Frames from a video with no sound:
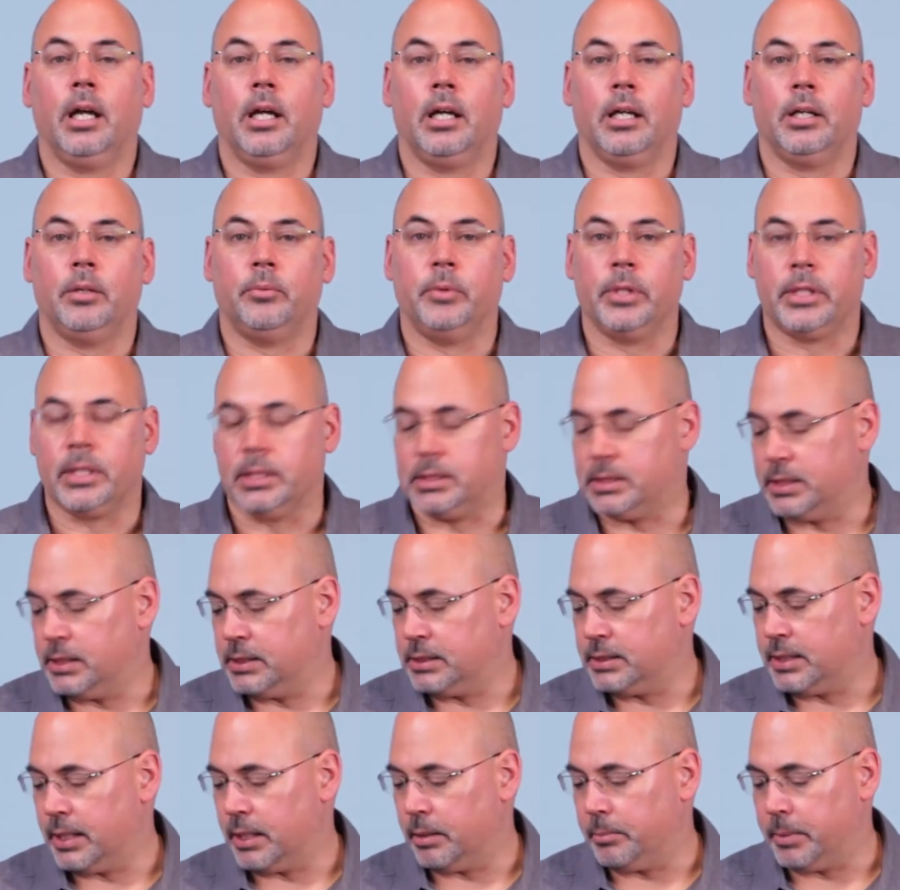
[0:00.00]
with the
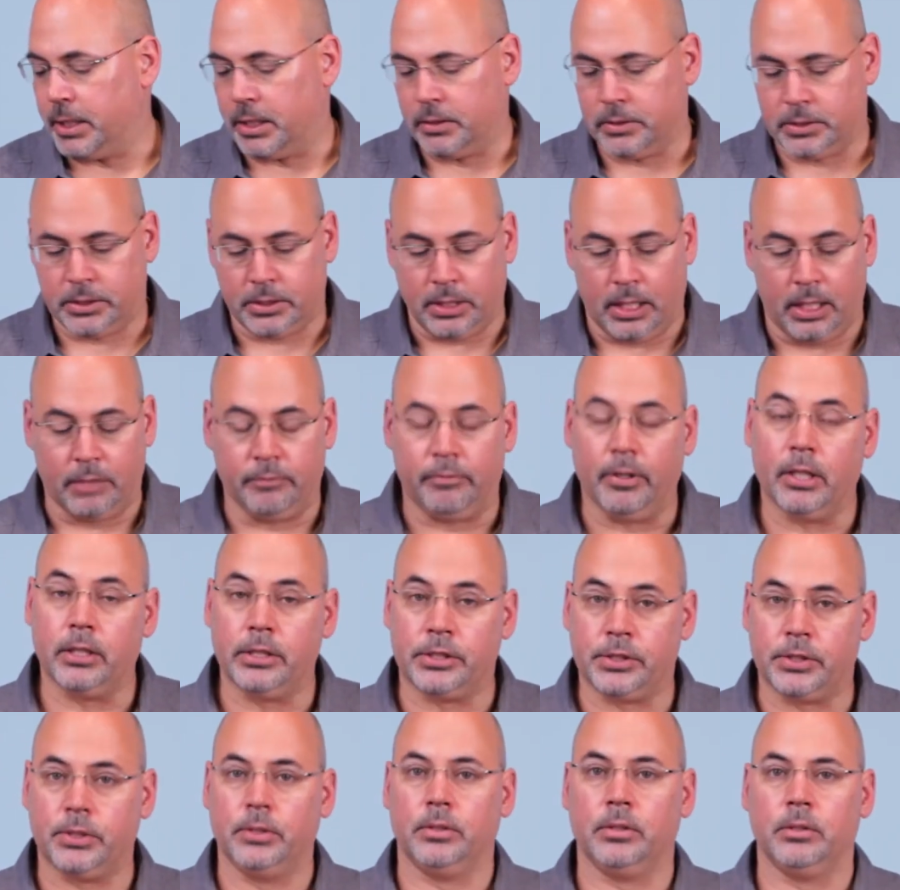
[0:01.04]
C-stand mounts, and very
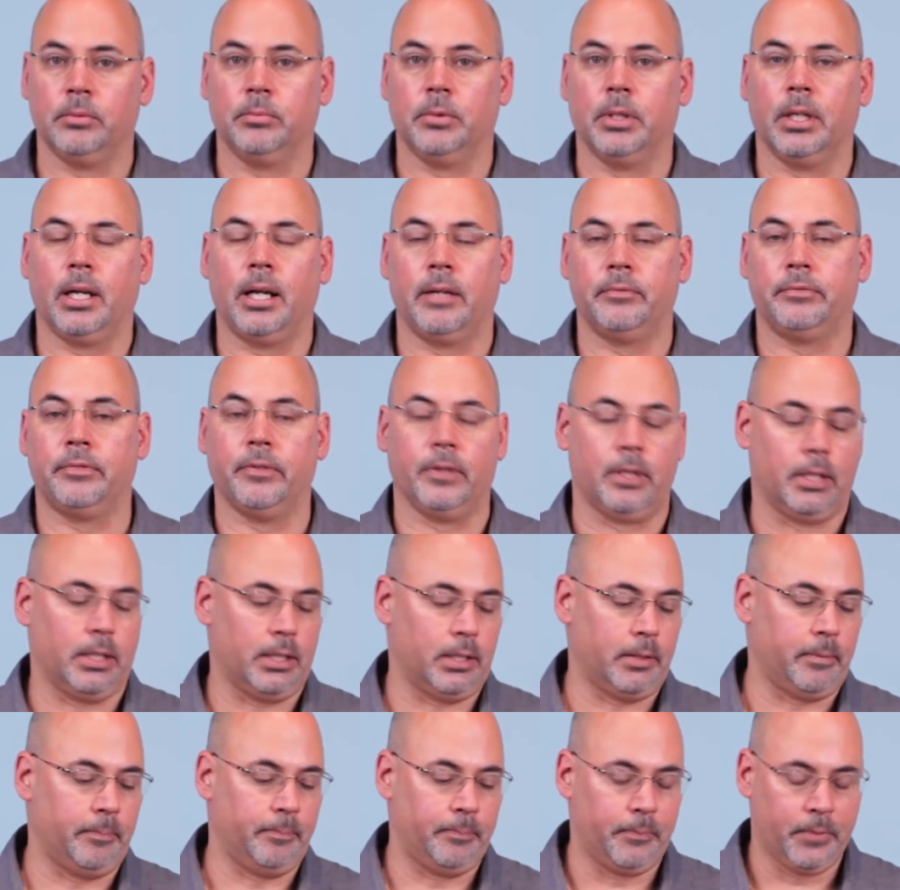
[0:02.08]
soon we'll
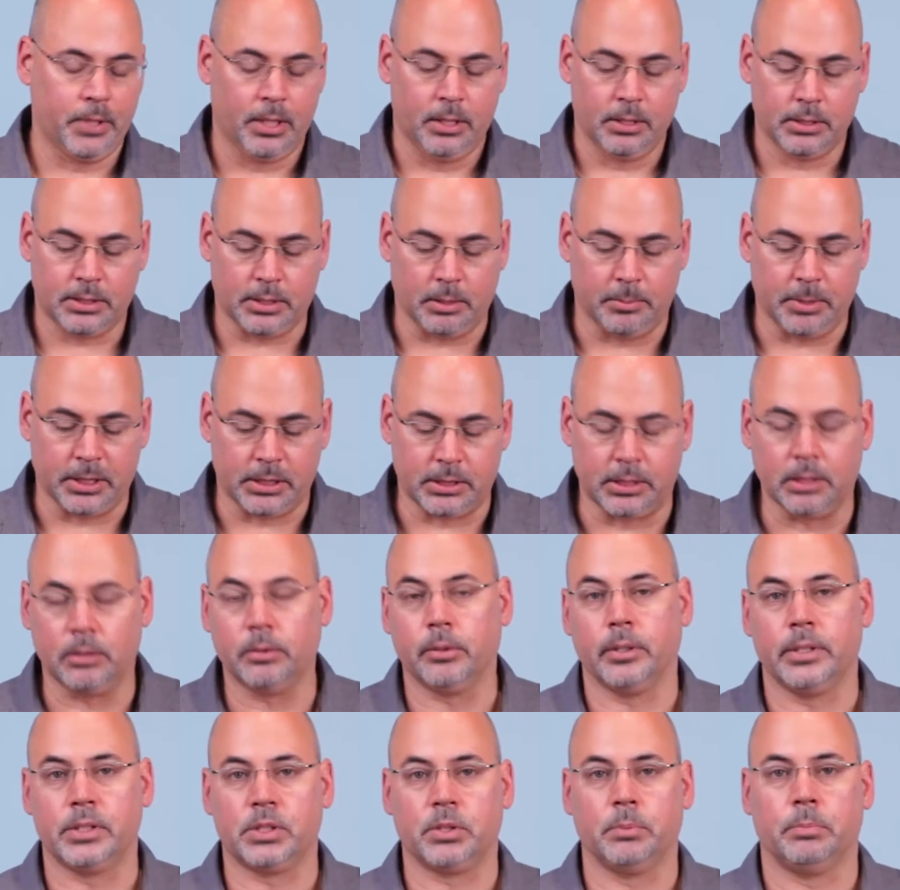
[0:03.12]
have some
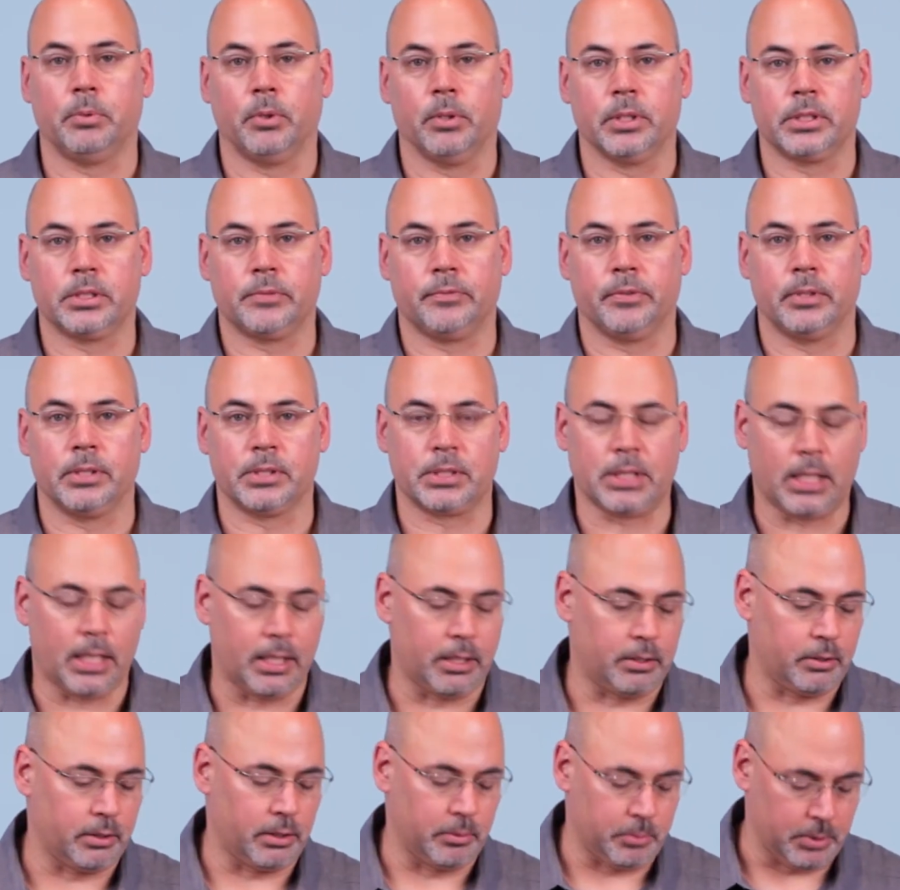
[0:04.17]
auxiliary supports for the
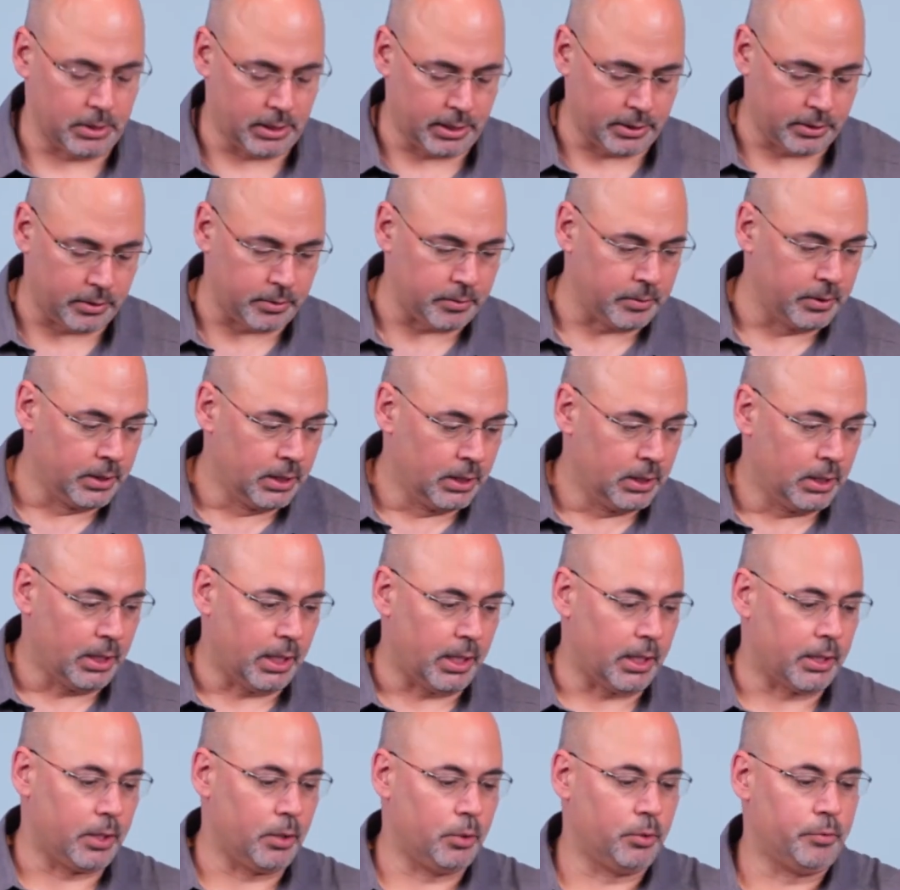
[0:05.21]
slider that will let you
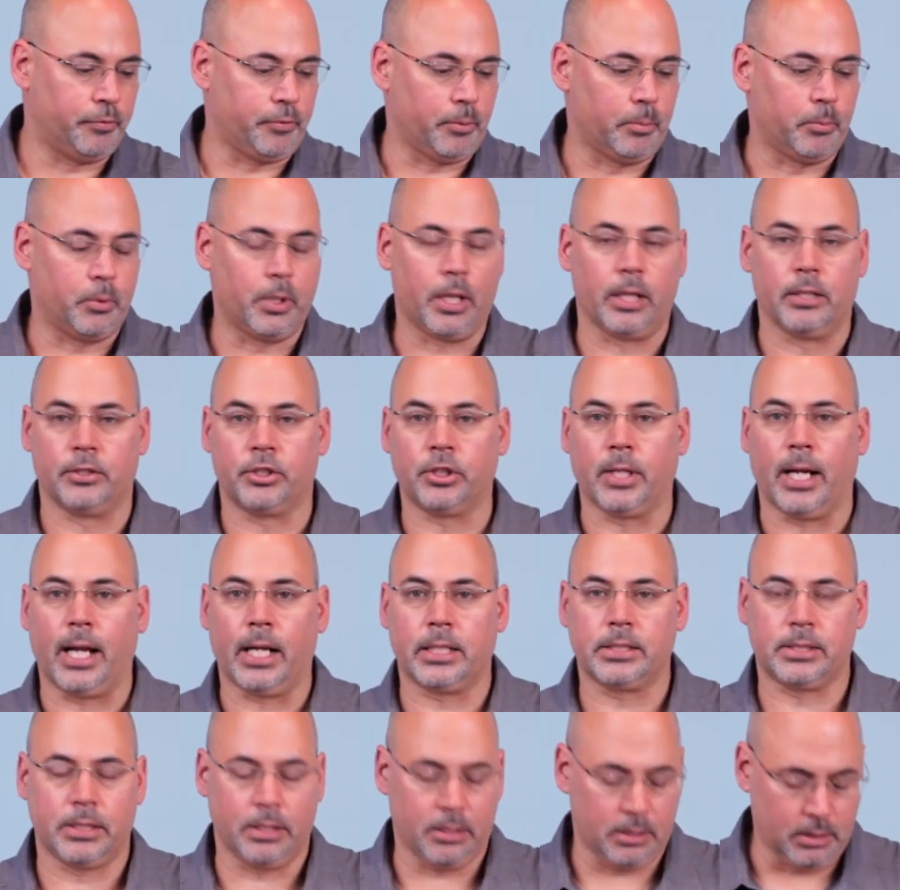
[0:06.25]
go from one of the
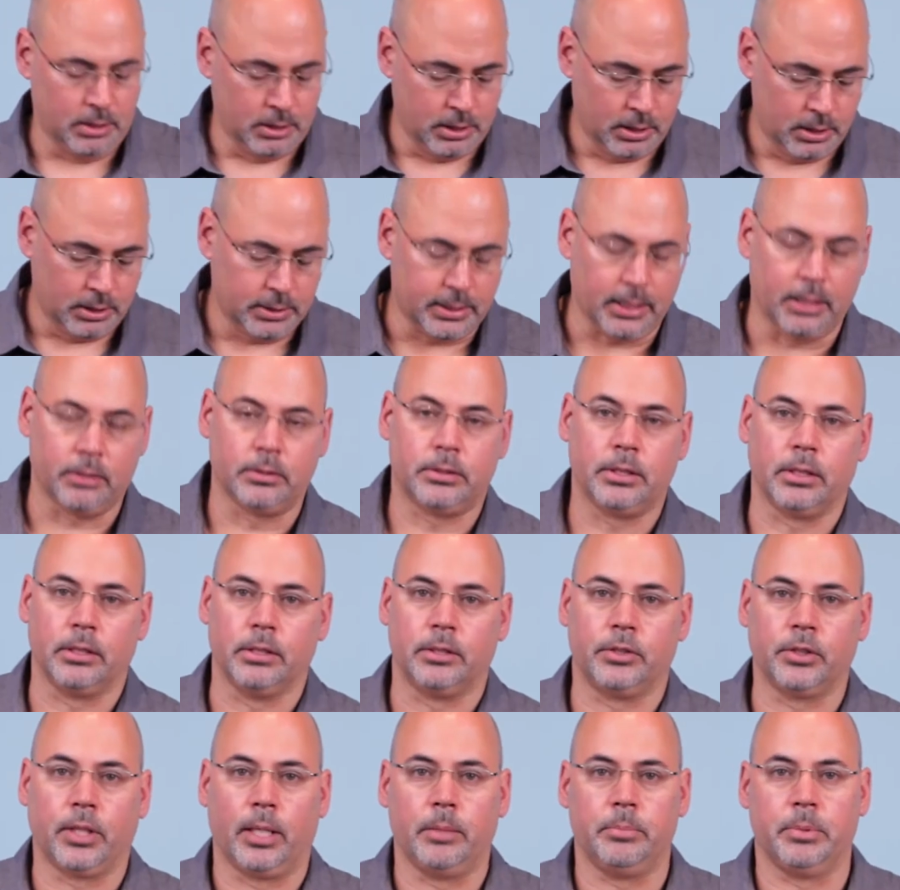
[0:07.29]
tracks here down to the
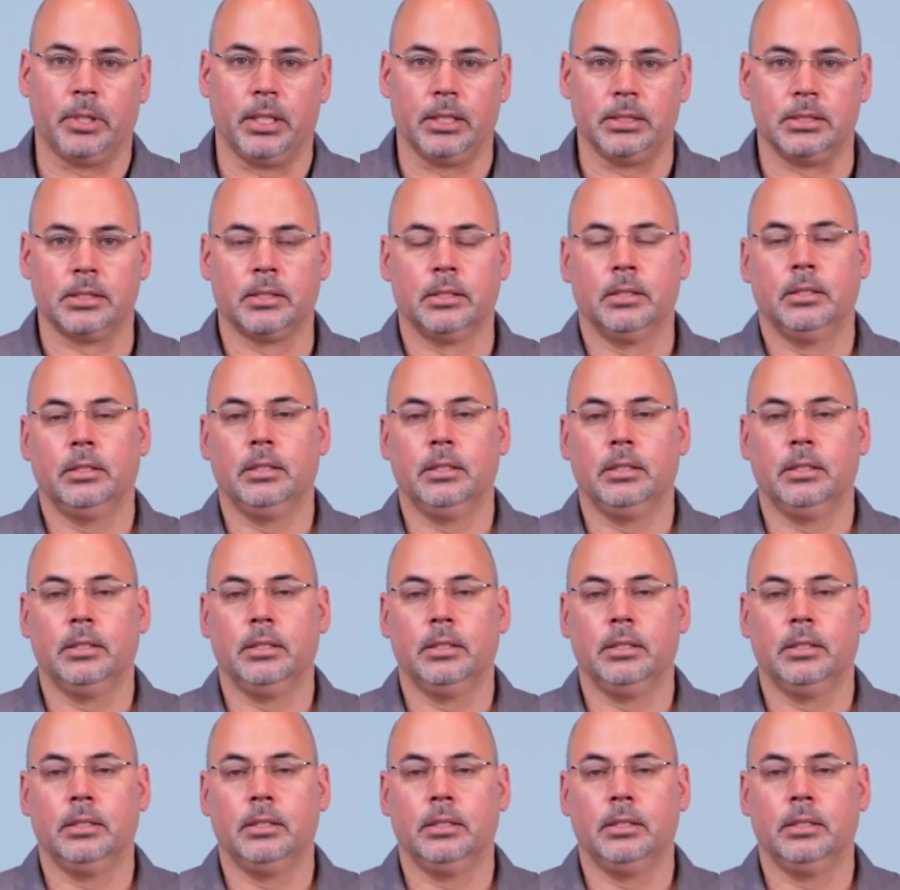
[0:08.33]
tripods.